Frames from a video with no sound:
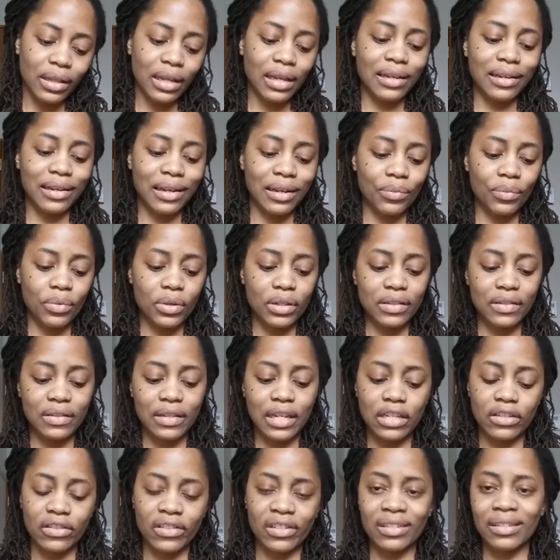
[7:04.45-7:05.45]
they did was
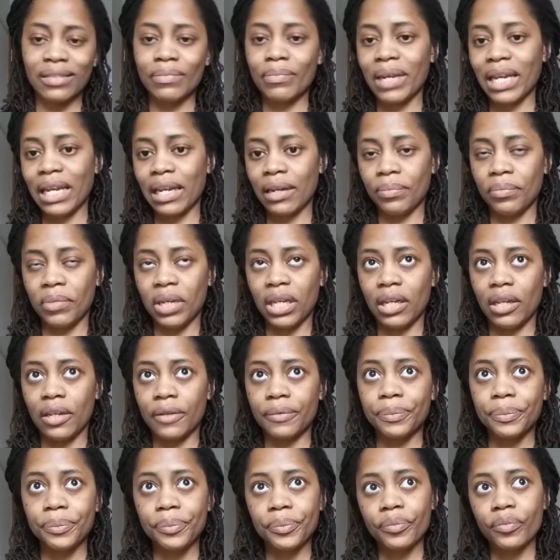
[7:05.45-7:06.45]
they just made
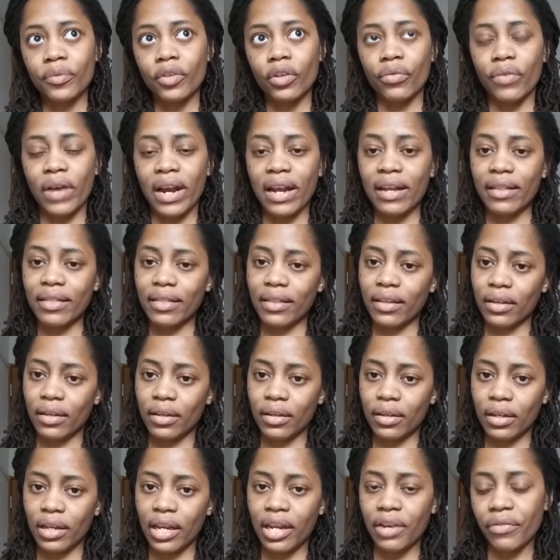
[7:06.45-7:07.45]
me write
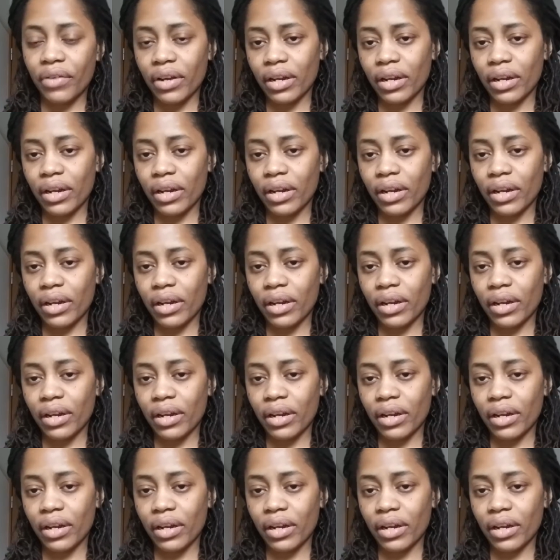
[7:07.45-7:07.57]
the